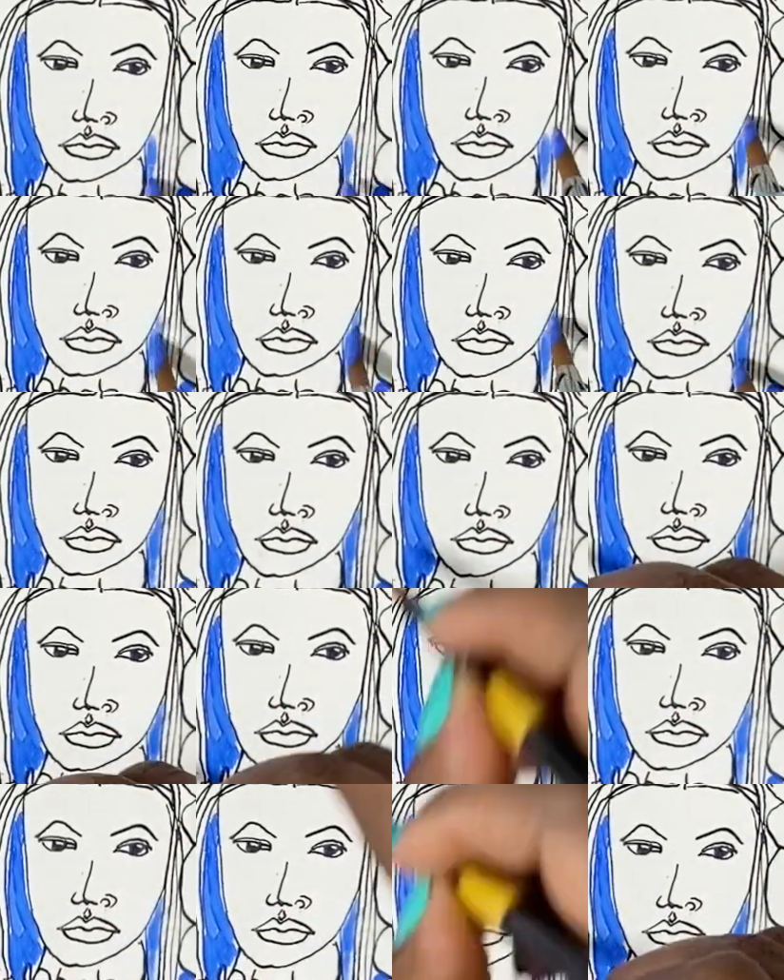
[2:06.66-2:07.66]
Yeah, so for
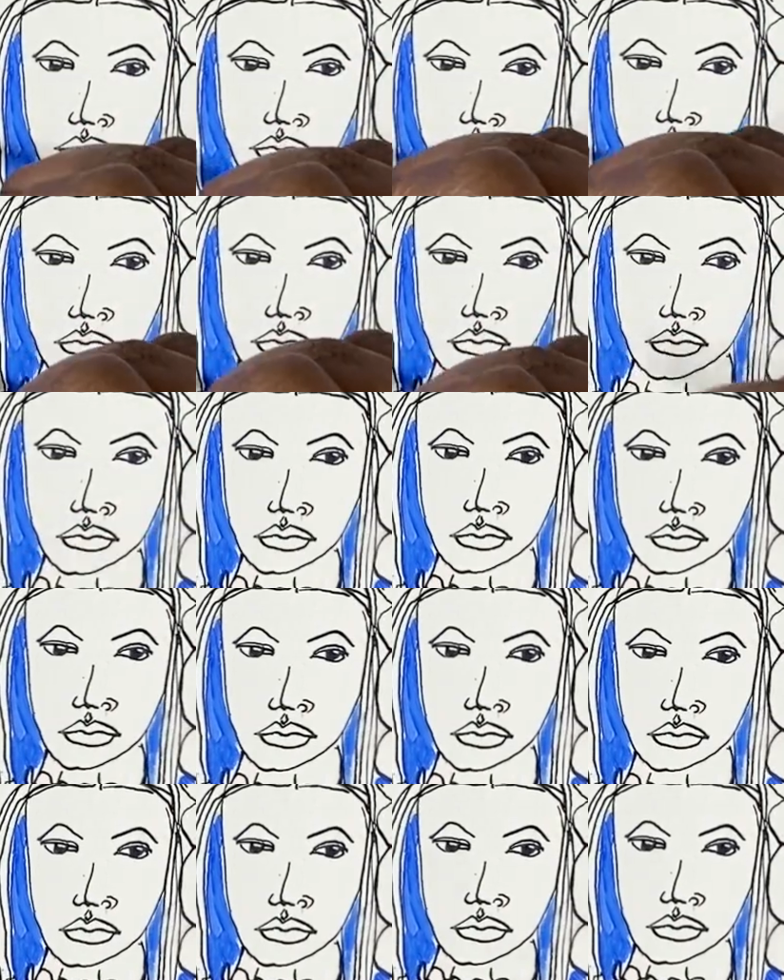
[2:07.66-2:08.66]
the background,
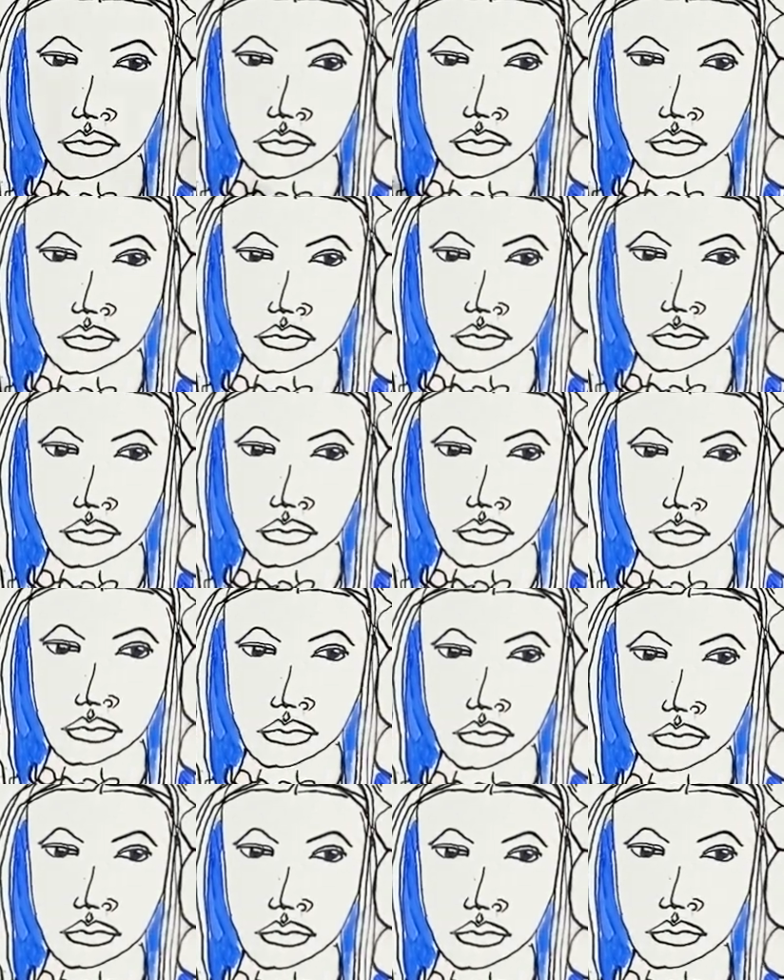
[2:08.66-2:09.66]
I'm
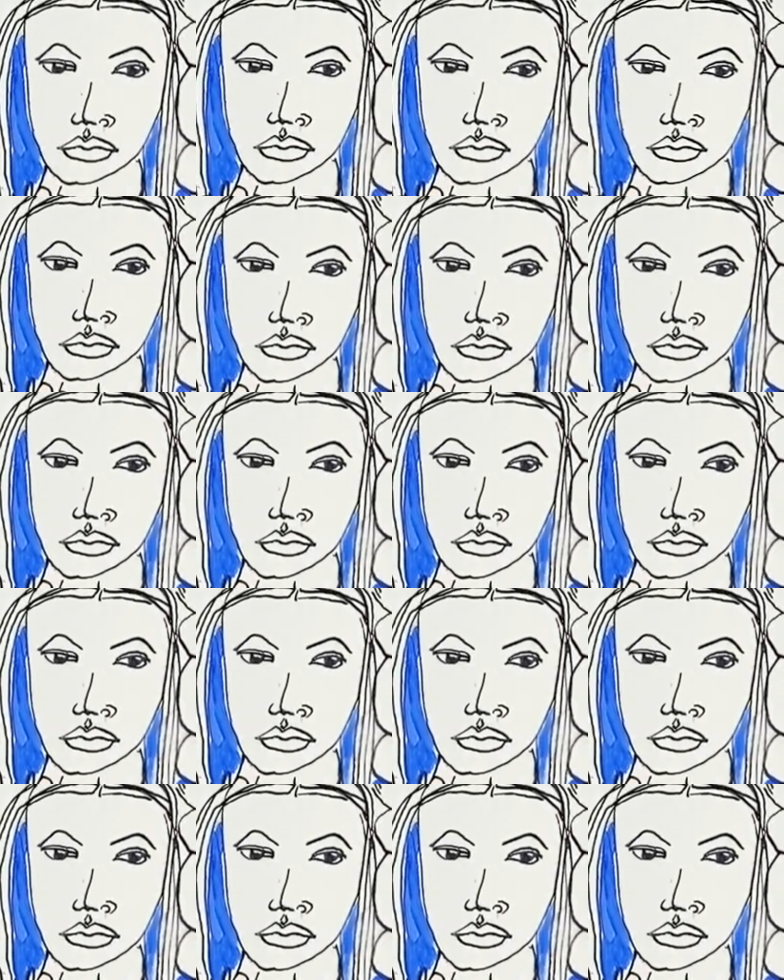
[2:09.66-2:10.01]
using